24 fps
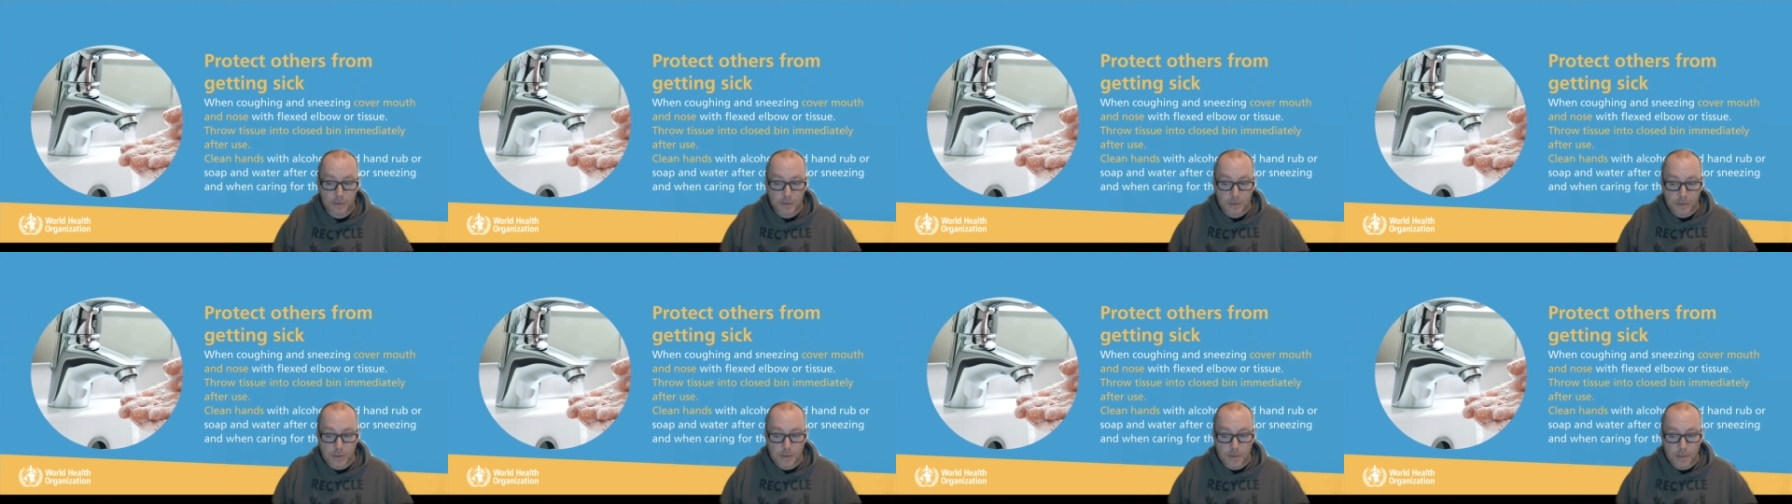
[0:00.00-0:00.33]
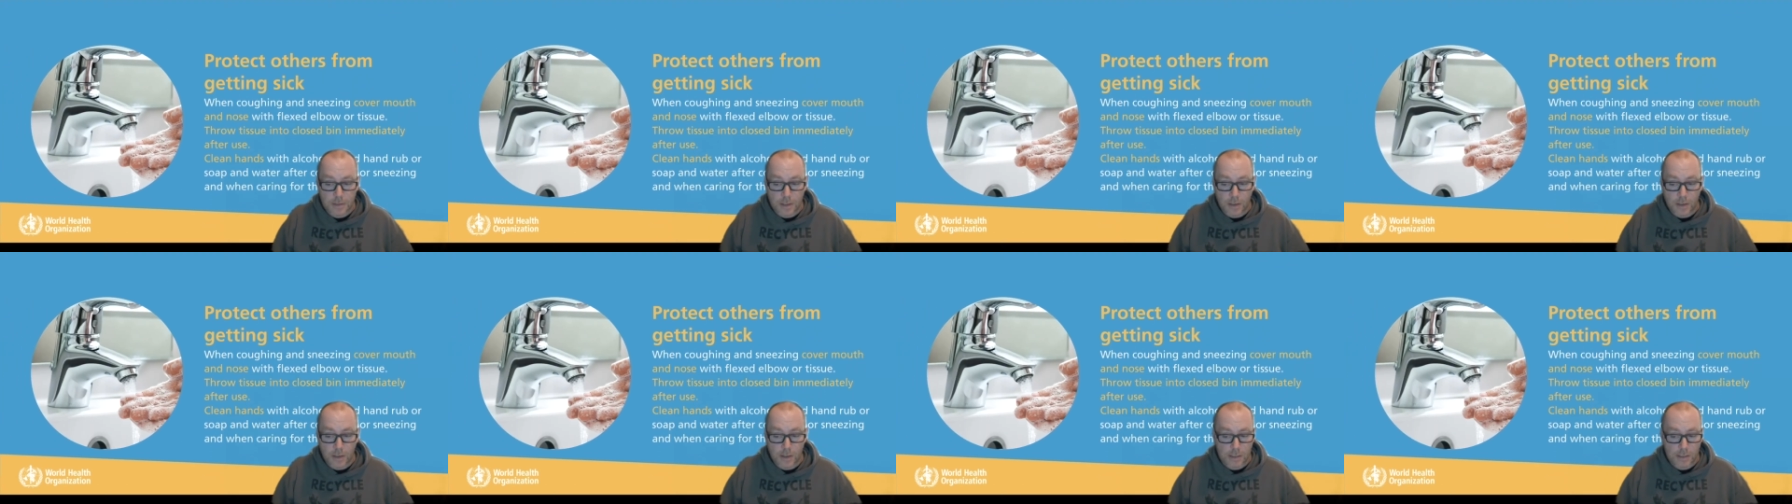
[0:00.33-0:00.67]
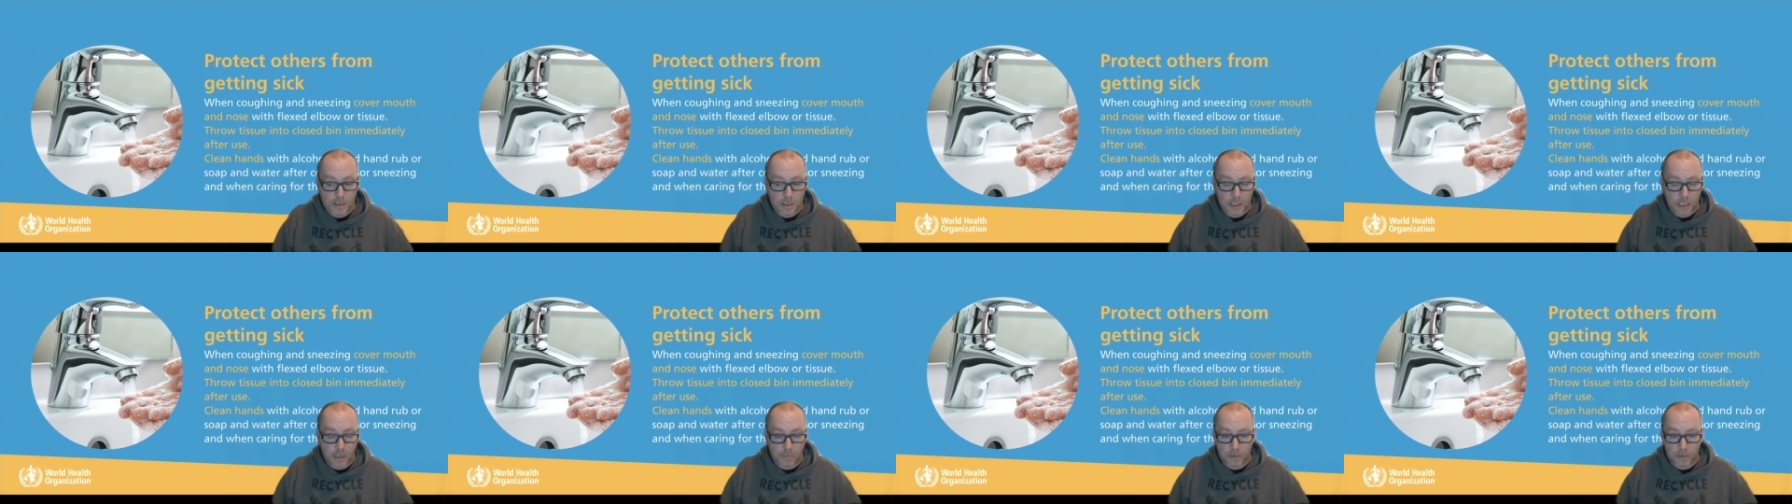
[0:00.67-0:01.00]
So there's
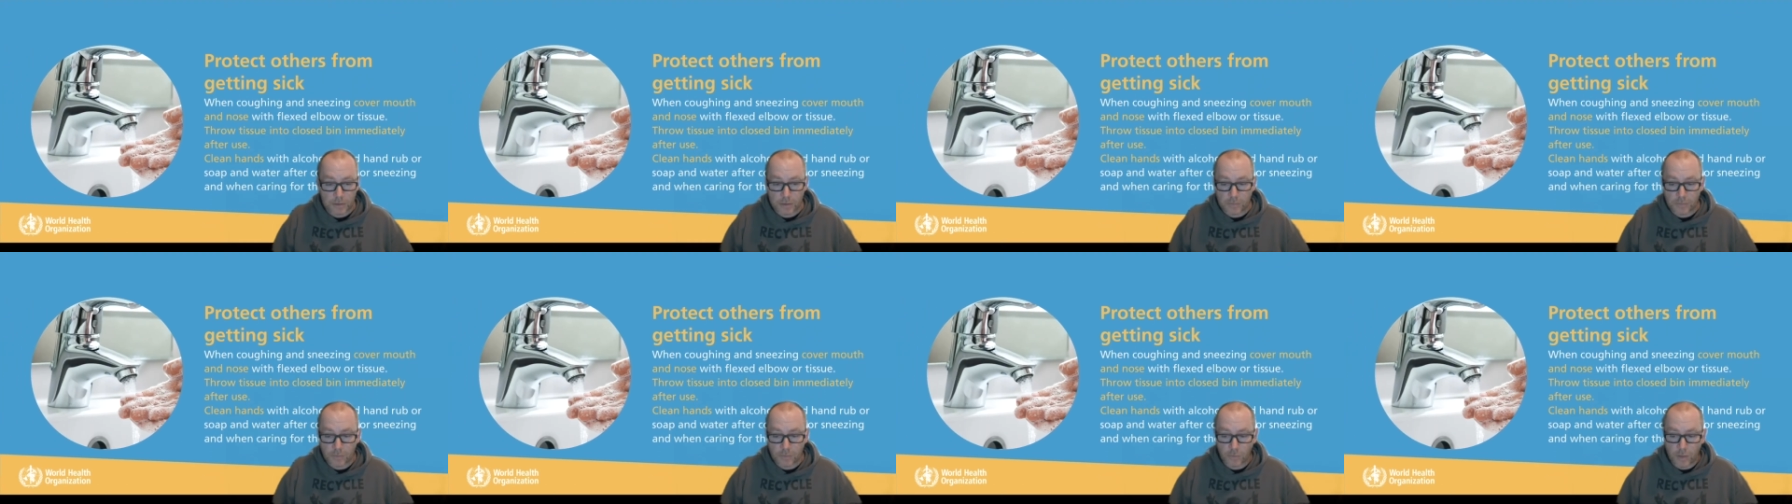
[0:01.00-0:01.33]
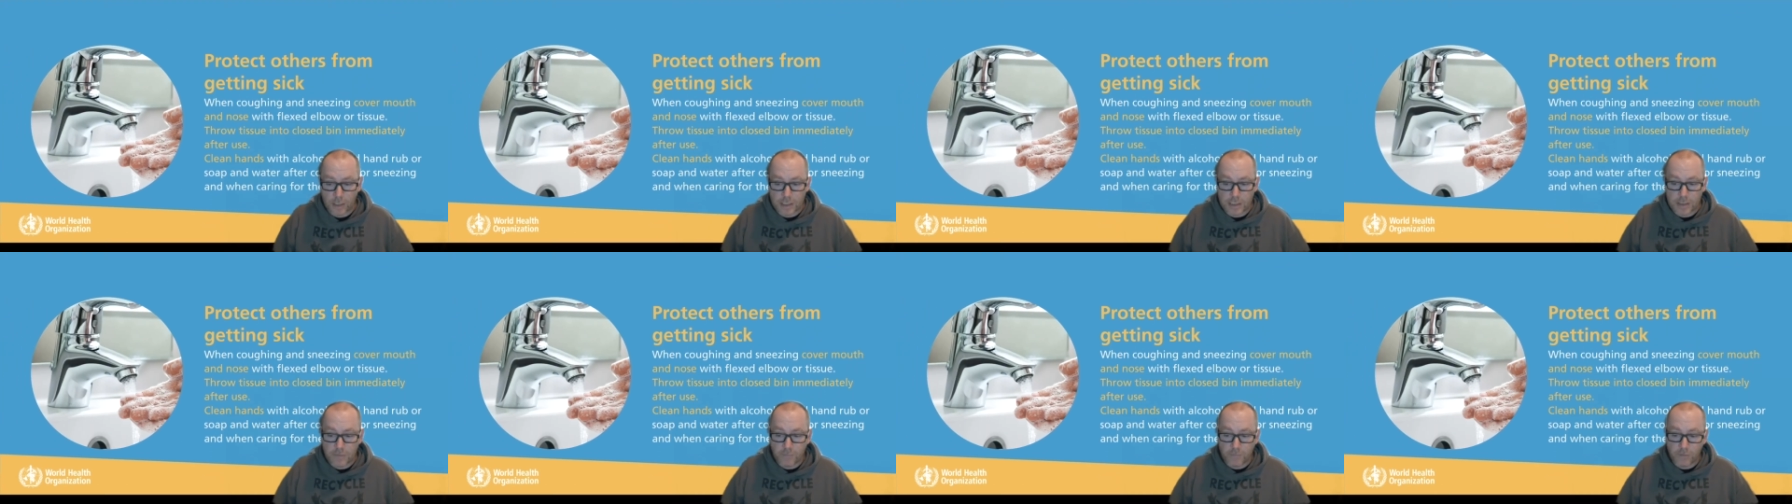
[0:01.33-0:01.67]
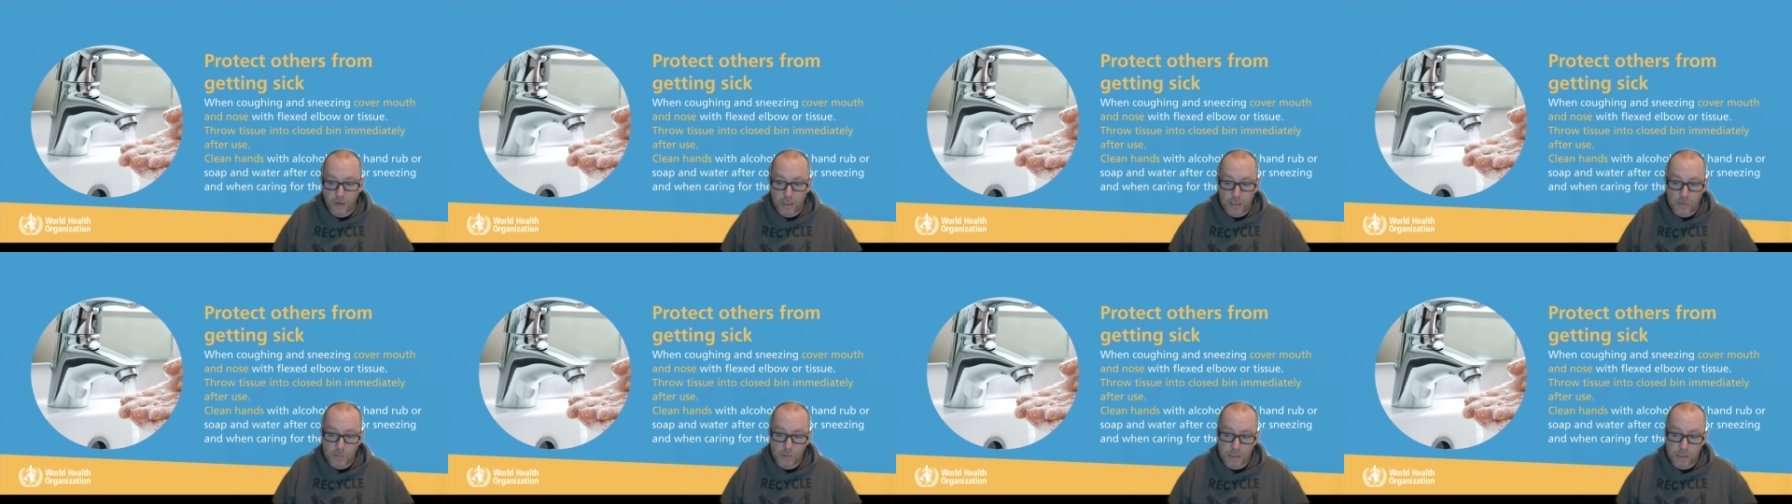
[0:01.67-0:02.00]
a couple of different ways. The
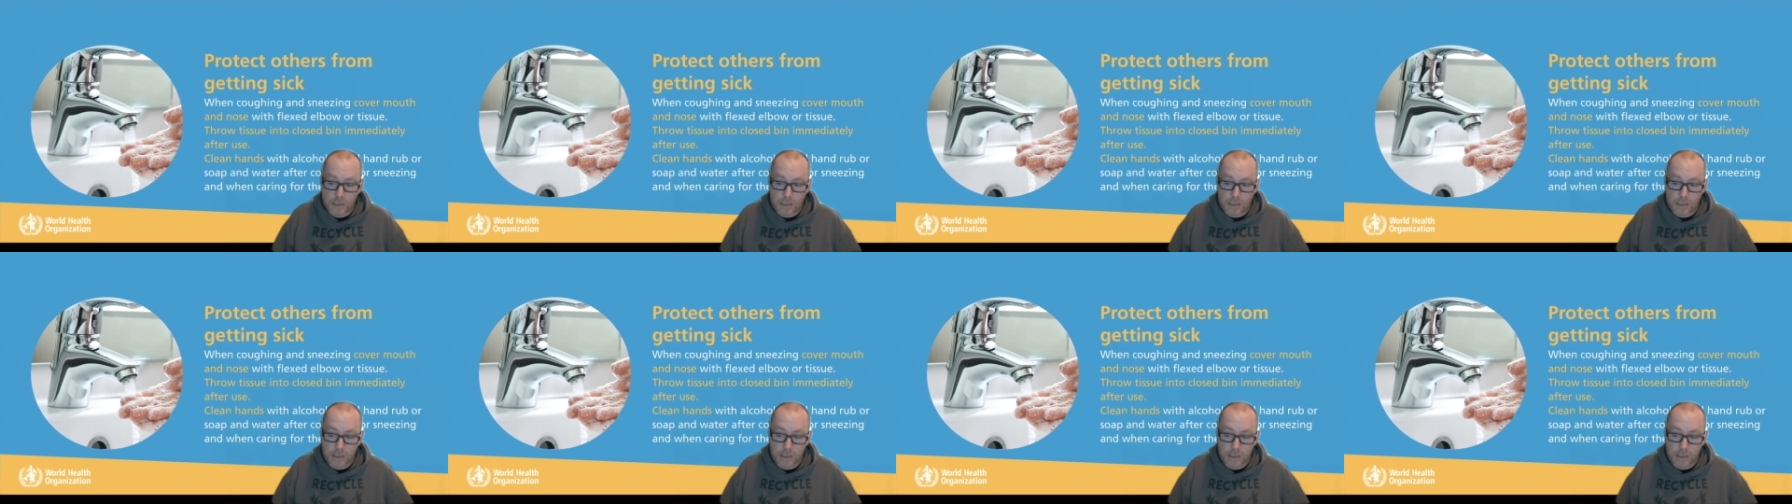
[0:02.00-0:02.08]
first one